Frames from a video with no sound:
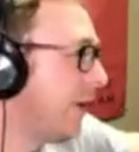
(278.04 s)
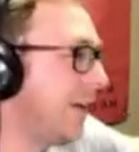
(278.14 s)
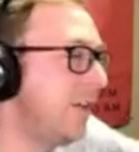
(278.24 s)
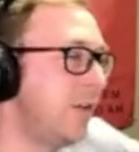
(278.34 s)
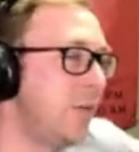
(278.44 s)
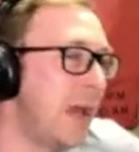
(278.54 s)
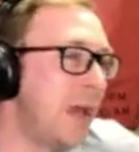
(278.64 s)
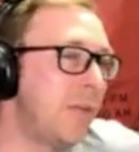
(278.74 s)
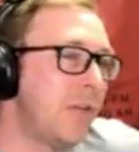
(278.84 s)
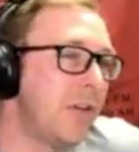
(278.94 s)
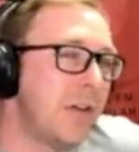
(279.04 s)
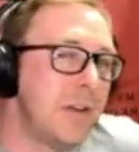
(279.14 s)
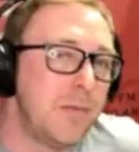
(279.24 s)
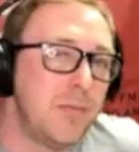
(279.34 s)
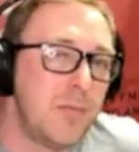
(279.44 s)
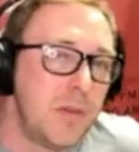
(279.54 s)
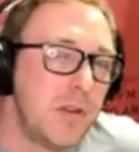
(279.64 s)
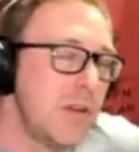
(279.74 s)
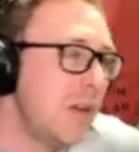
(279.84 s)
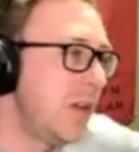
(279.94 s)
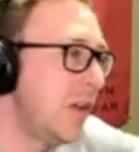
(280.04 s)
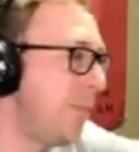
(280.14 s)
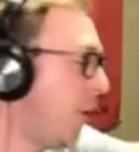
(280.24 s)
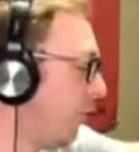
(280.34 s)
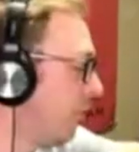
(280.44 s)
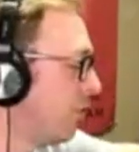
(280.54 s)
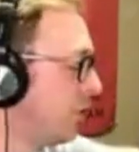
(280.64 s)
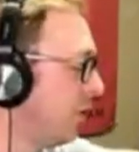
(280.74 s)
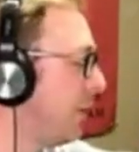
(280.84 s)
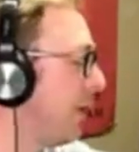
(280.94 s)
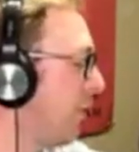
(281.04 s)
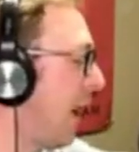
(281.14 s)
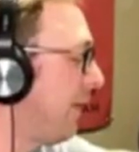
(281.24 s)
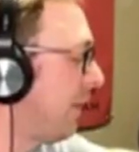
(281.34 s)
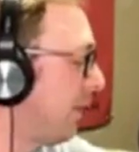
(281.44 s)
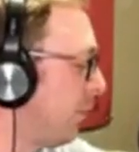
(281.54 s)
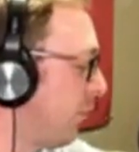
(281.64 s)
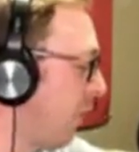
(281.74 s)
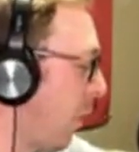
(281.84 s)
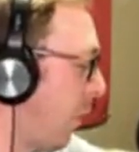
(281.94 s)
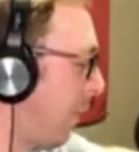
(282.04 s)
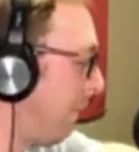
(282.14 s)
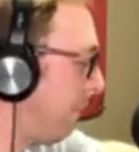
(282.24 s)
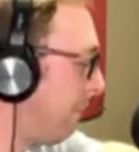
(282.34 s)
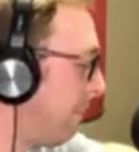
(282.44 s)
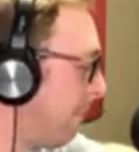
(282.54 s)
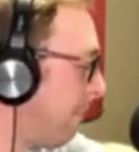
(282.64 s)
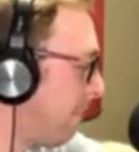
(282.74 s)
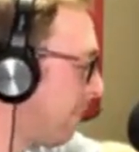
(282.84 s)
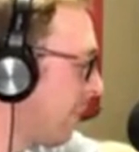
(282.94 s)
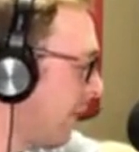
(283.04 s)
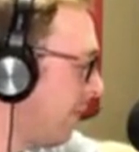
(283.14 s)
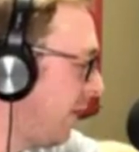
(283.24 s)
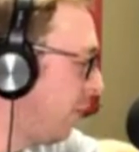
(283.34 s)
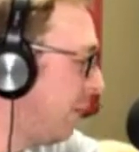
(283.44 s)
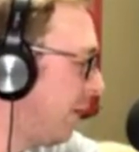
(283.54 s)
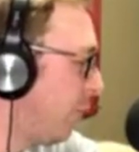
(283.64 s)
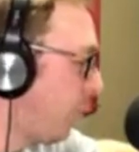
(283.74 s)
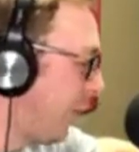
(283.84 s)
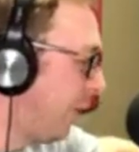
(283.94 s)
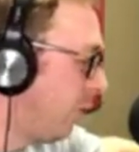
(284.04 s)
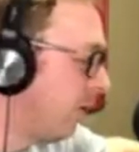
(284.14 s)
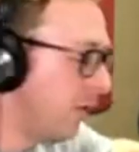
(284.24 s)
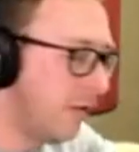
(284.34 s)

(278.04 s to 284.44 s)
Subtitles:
into Amazon. The poster should be arriving, so that'll be on a reel